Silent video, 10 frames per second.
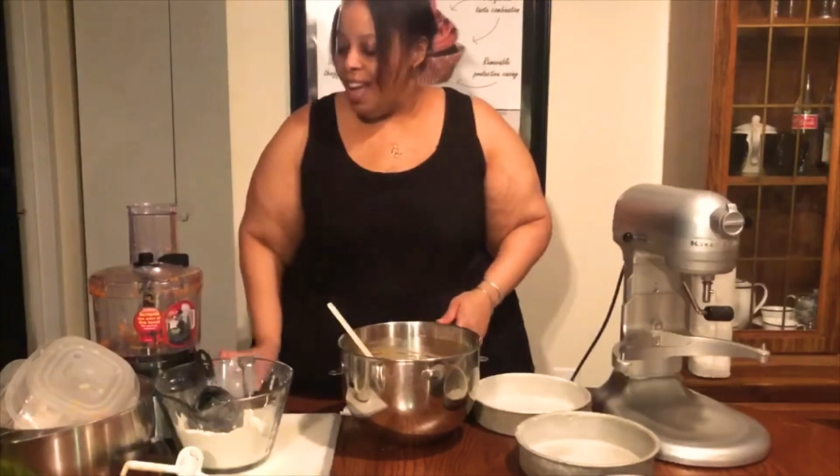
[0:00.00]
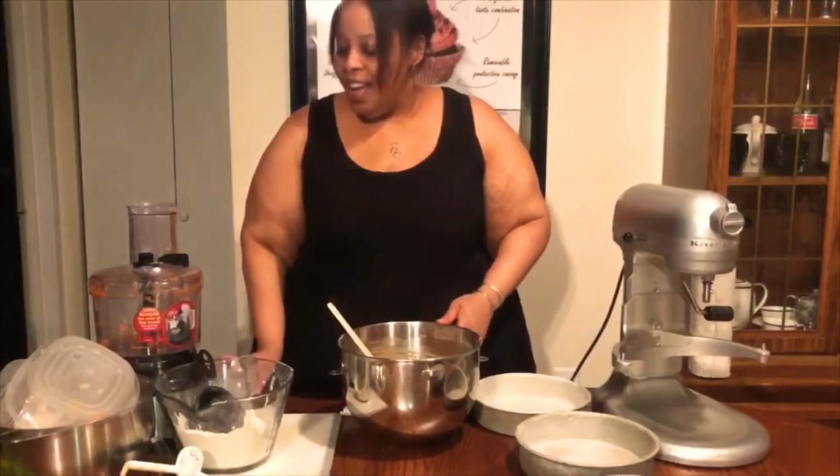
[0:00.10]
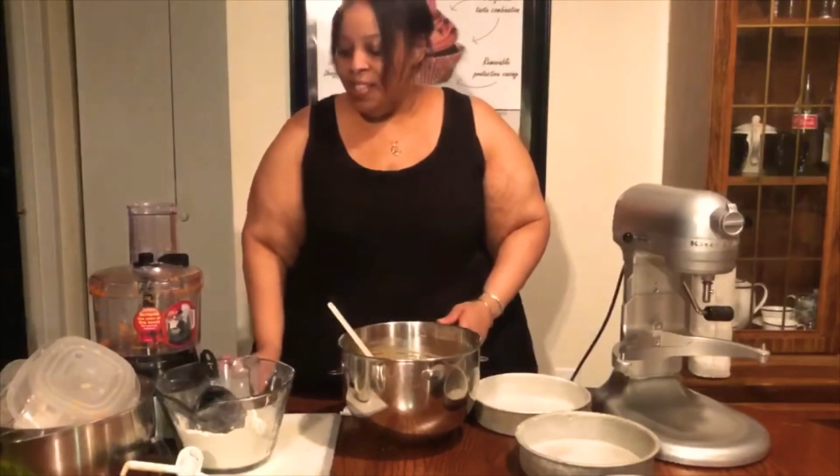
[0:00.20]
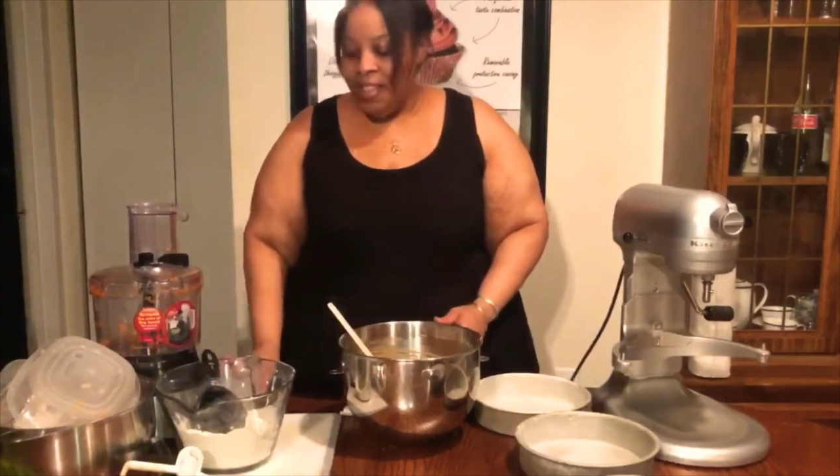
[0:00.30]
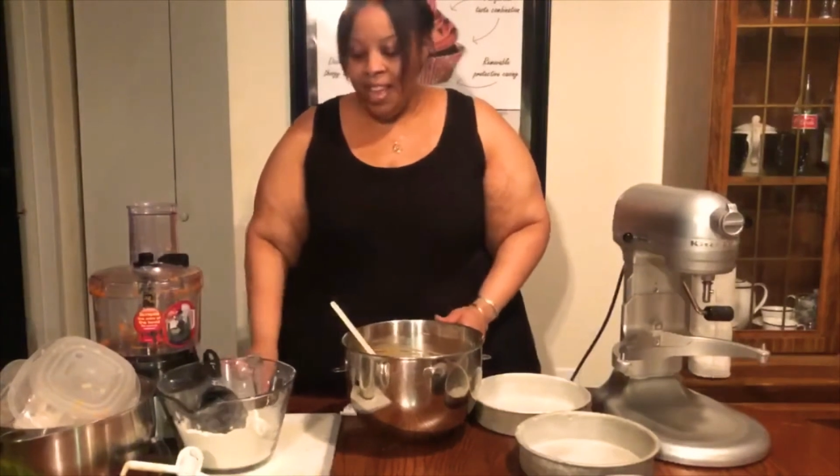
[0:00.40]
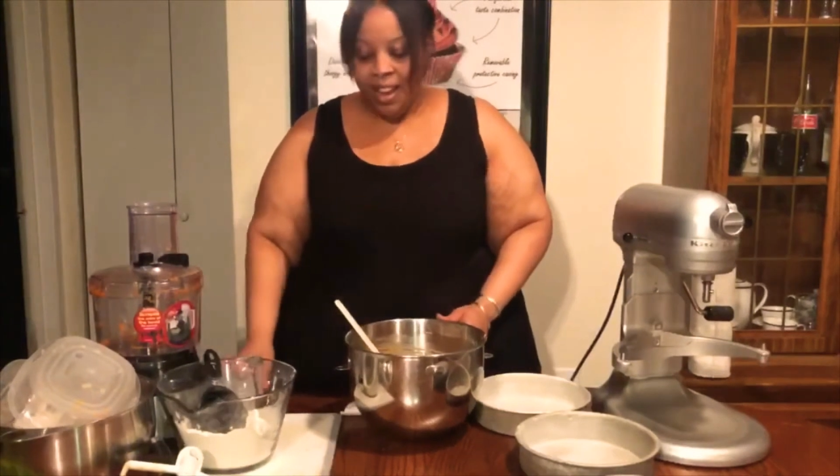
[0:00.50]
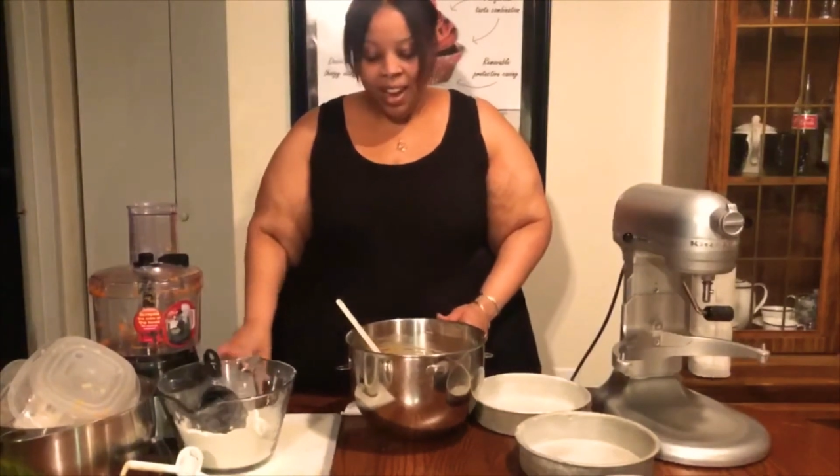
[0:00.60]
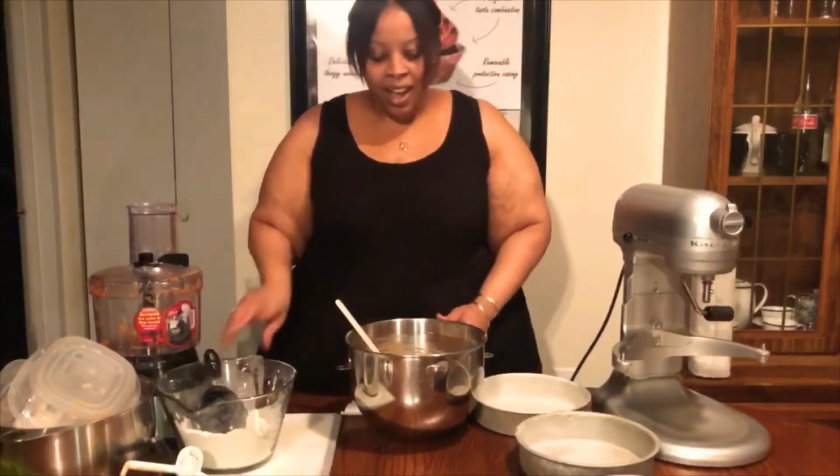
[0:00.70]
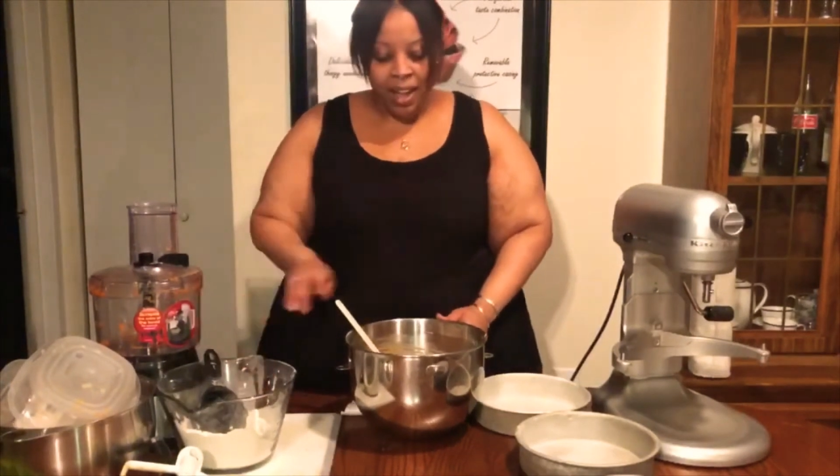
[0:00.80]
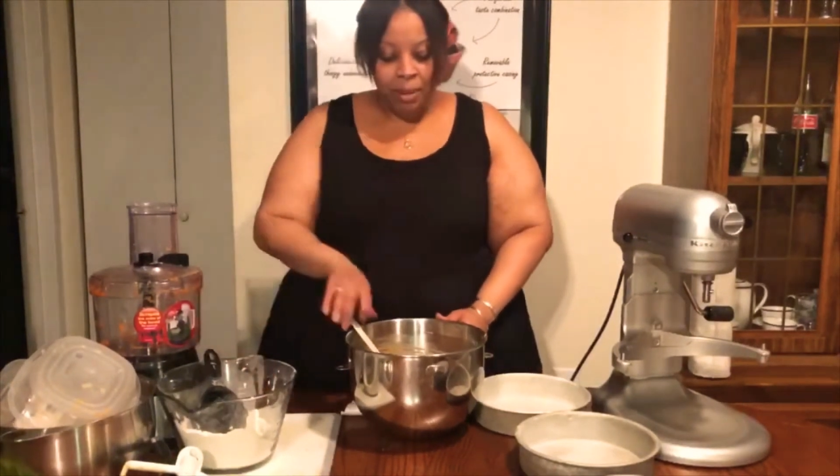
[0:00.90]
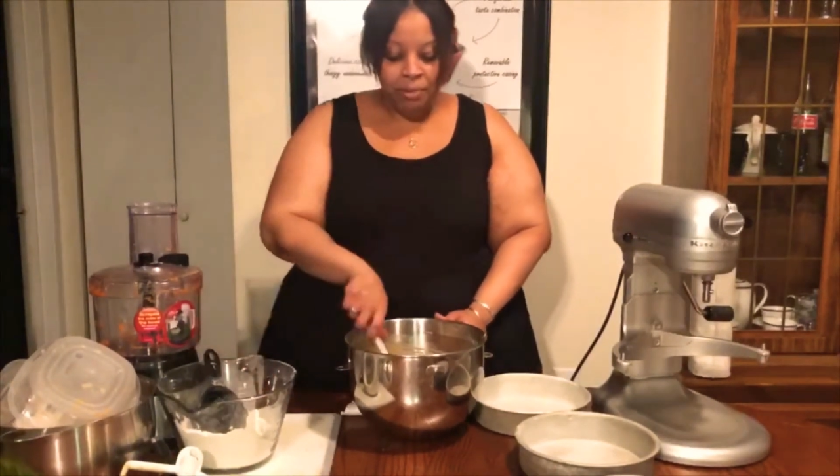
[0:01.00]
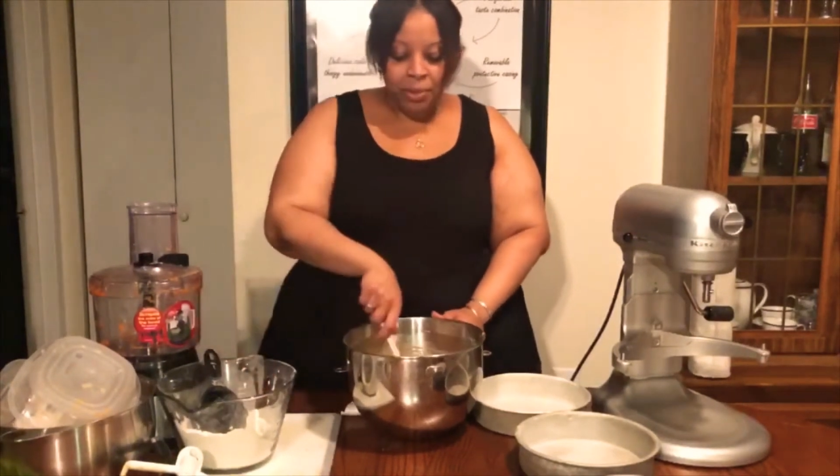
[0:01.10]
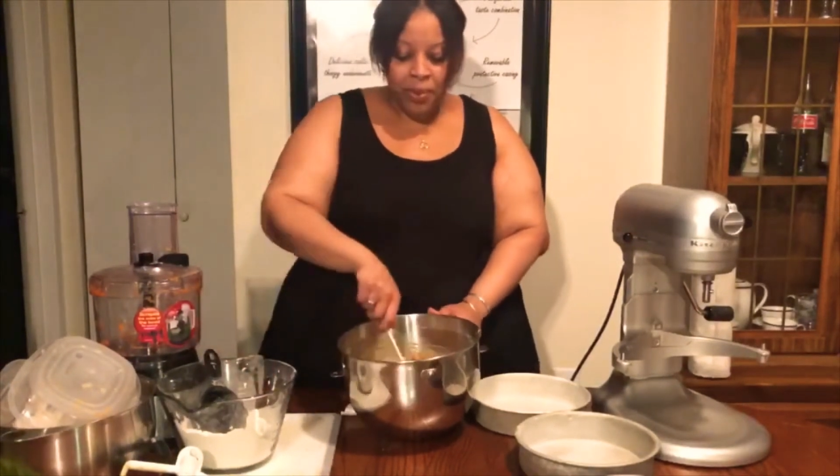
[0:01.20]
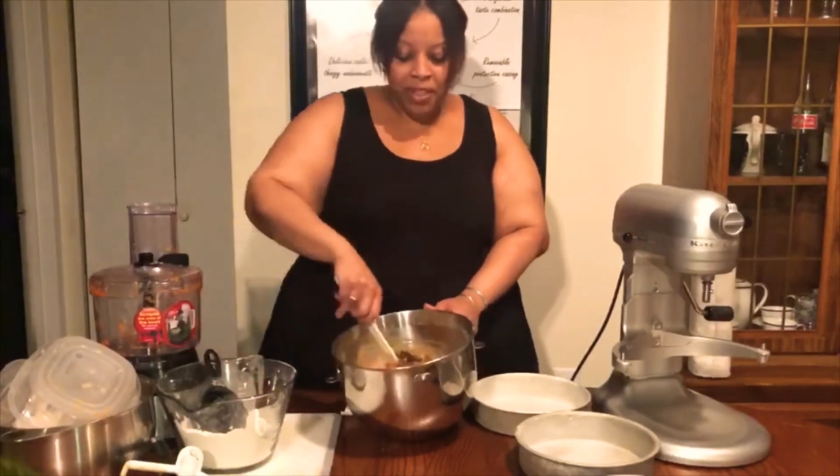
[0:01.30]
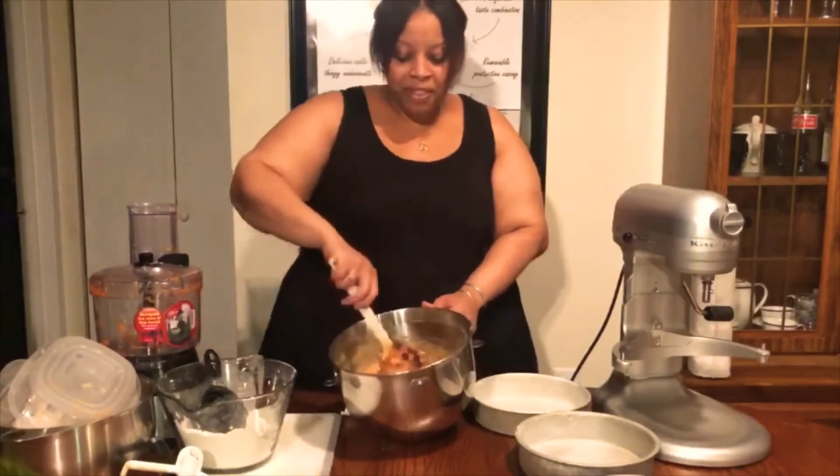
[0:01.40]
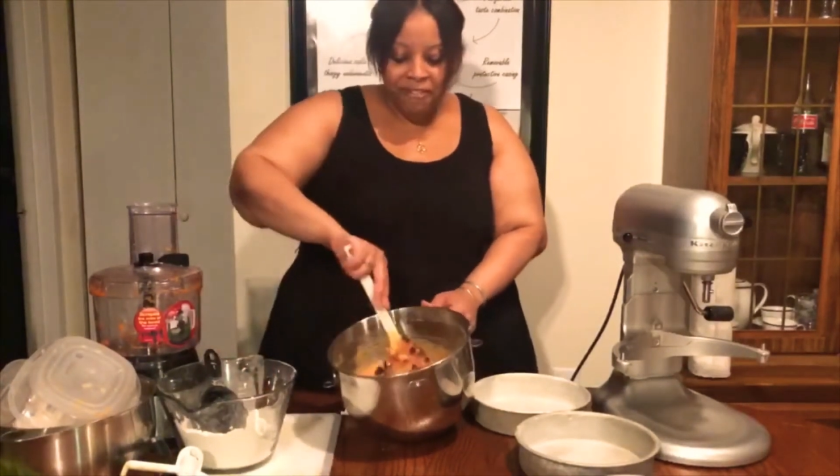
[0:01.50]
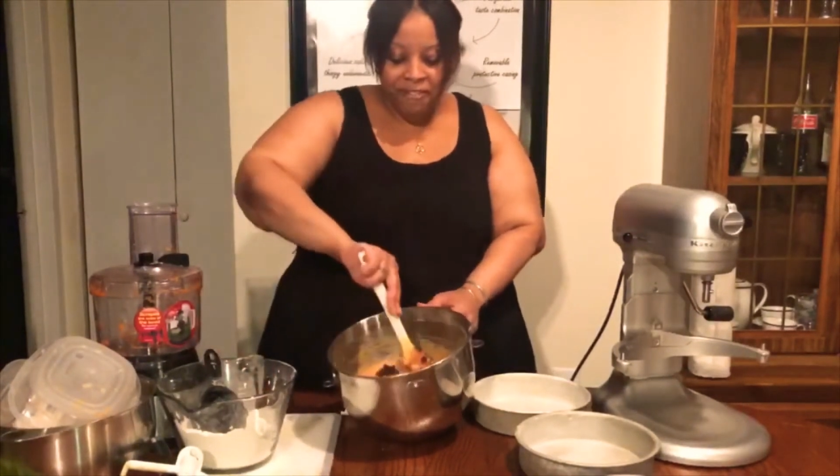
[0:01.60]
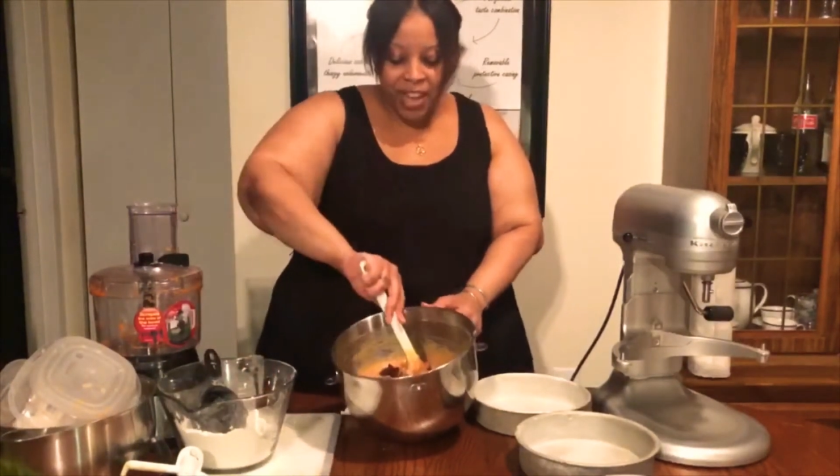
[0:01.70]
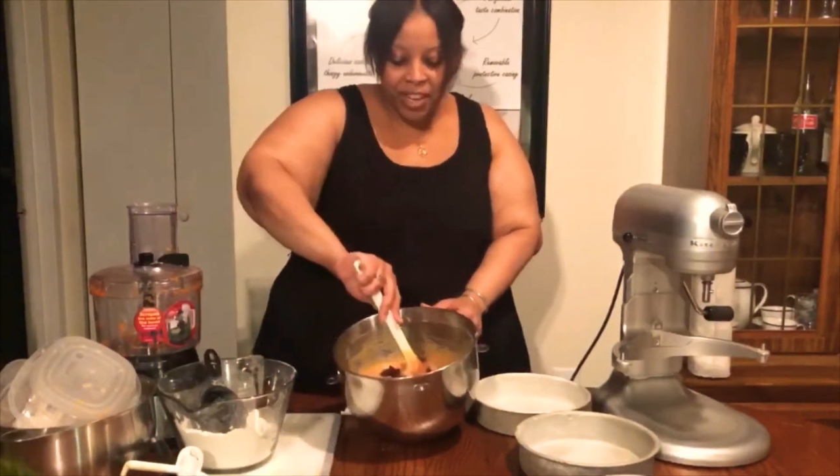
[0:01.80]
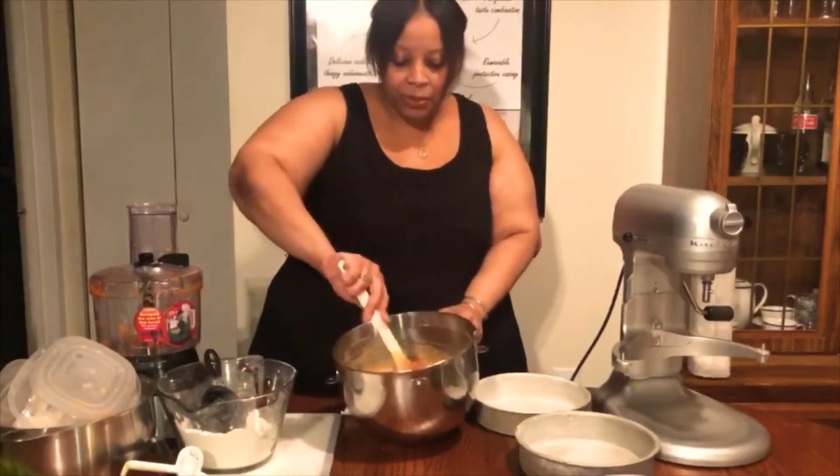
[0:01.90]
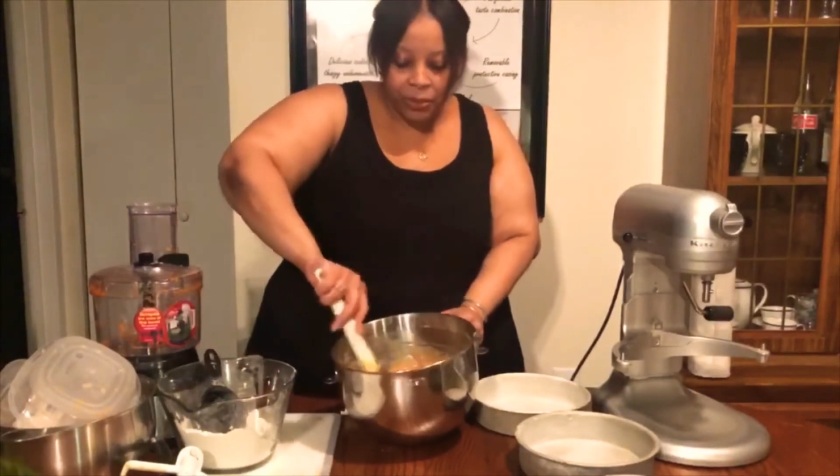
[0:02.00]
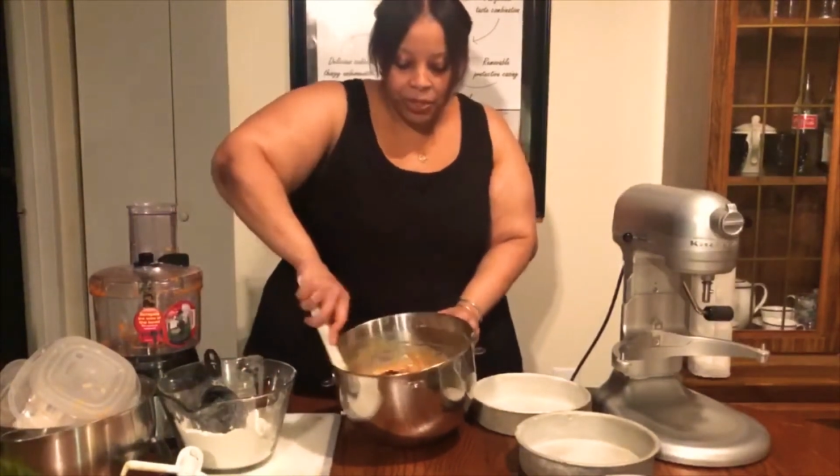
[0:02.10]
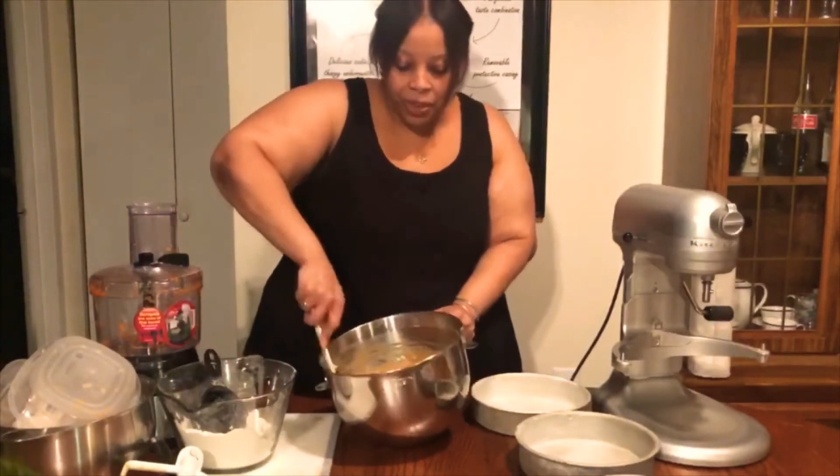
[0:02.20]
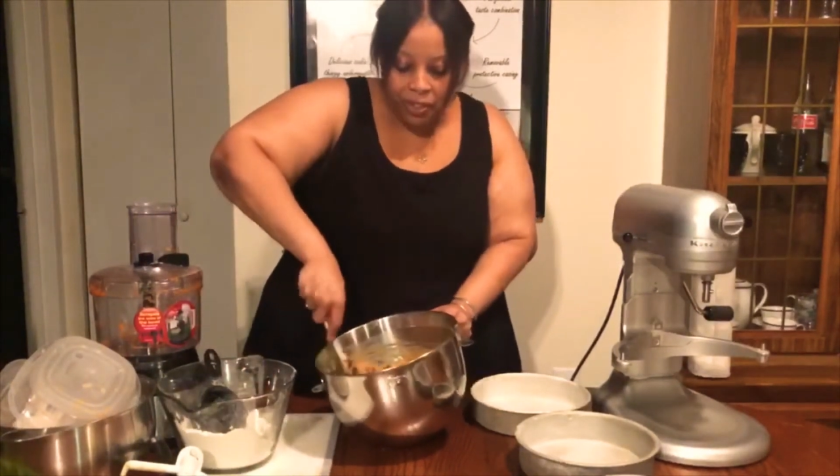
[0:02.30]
And then I am doing the final stir.